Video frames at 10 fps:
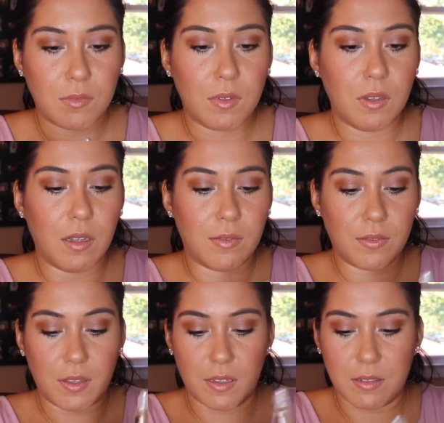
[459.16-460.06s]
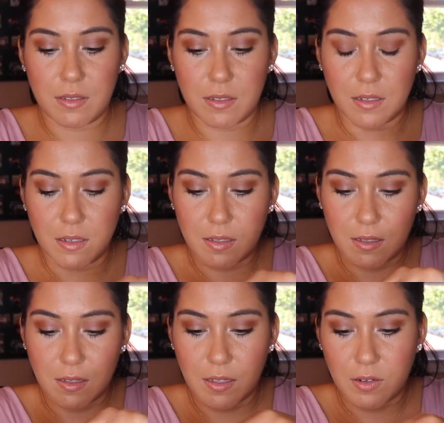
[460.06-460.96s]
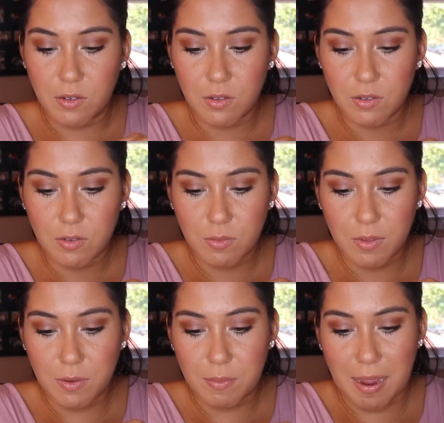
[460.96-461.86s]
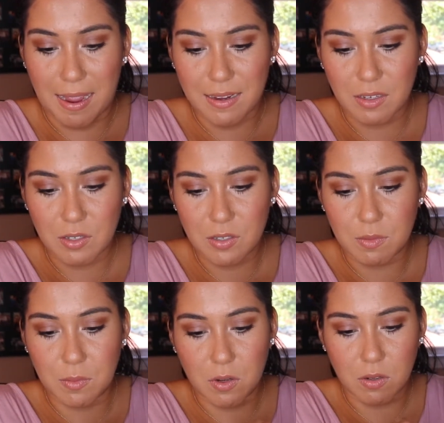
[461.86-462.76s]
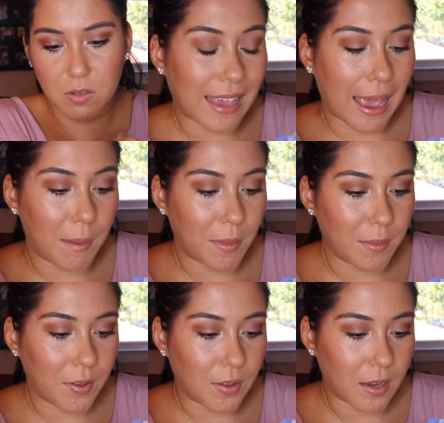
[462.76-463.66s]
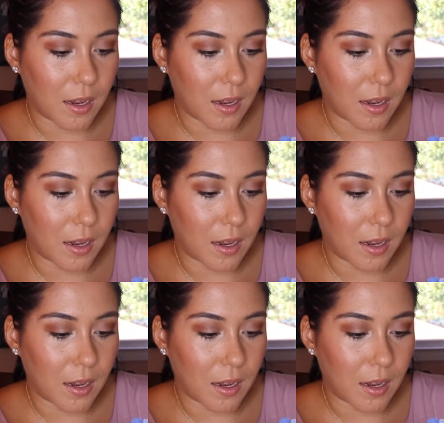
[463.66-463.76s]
love these little, when they're packaged small. Chamomile in